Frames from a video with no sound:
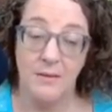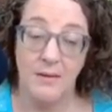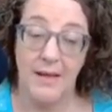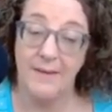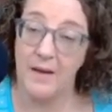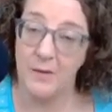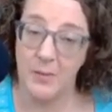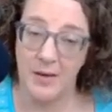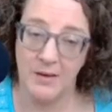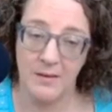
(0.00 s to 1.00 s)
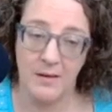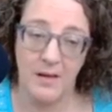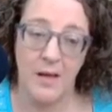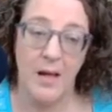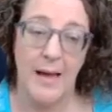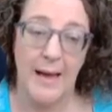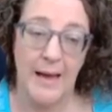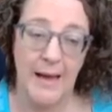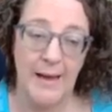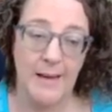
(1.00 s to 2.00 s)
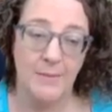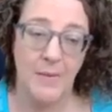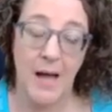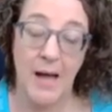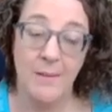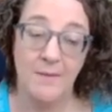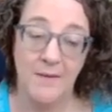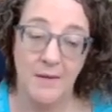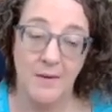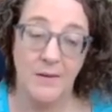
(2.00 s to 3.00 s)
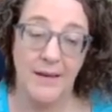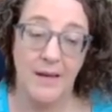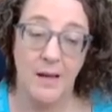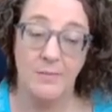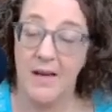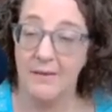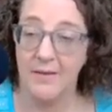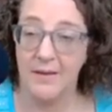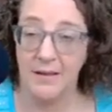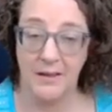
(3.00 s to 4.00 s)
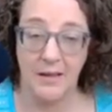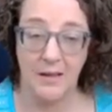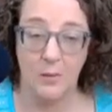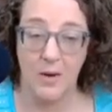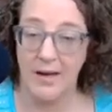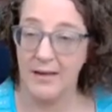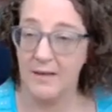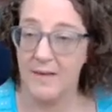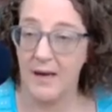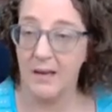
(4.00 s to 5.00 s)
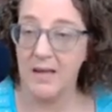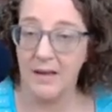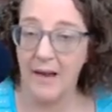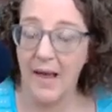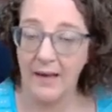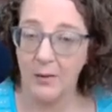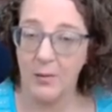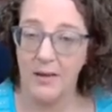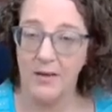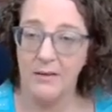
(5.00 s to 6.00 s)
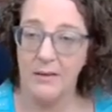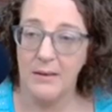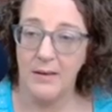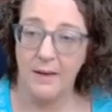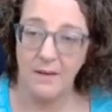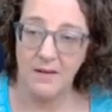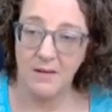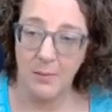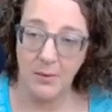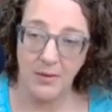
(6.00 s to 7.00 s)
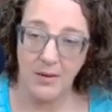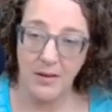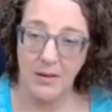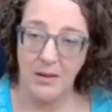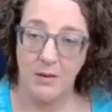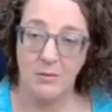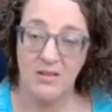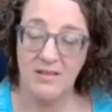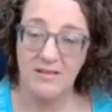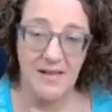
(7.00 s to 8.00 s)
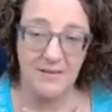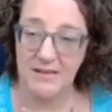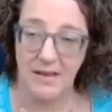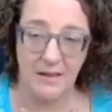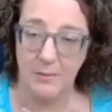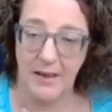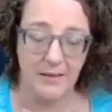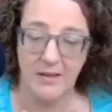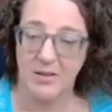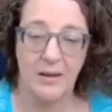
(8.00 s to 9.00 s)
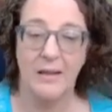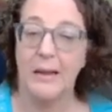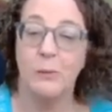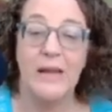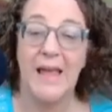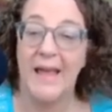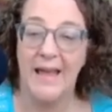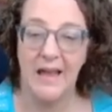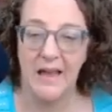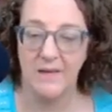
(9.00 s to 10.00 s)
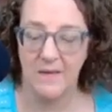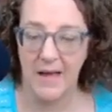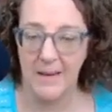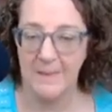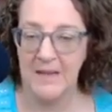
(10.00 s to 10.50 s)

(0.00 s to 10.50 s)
And the other partner, I feel like I'm never going to get it right and that I'm inadequate in this couplehood, which is devastating biologically. Like, we hate that.